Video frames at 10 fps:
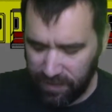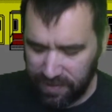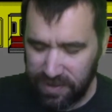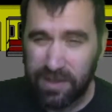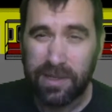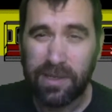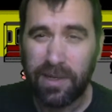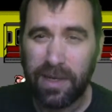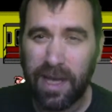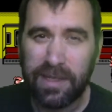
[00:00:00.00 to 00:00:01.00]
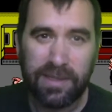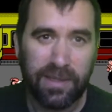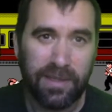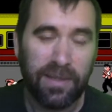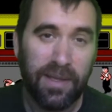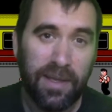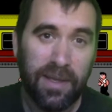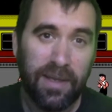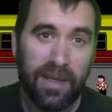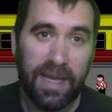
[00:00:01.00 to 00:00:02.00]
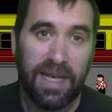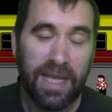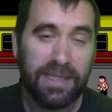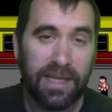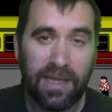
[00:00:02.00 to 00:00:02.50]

but just to start a nice little NES